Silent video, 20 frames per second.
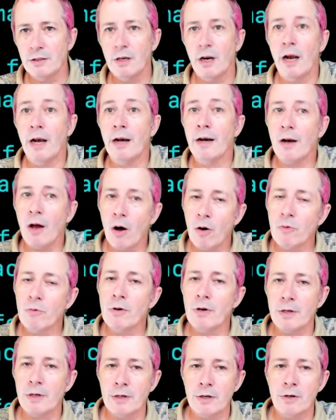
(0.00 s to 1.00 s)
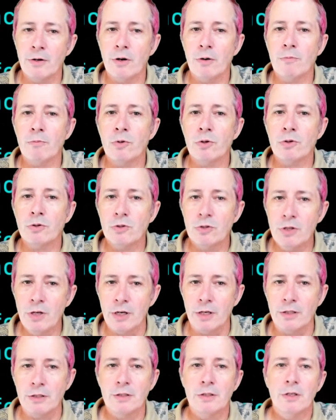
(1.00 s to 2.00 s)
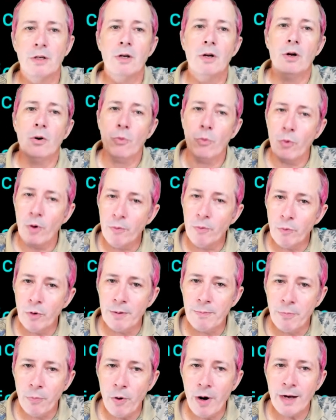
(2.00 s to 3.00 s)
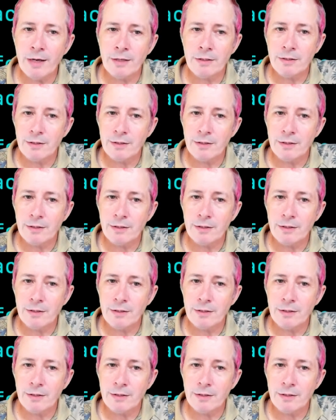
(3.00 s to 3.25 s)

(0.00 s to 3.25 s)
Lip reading: and only the number 6. When we press